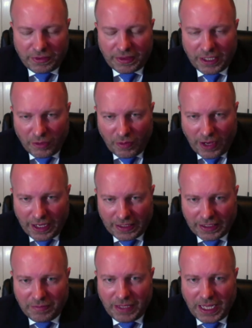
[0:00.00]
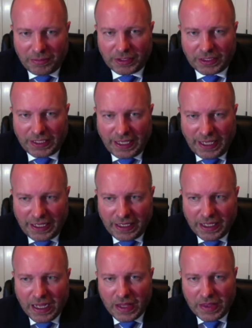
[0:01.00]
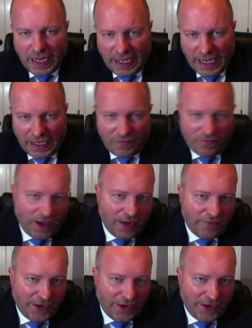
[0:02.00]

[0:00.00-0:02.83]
theoretically be able to get that $85,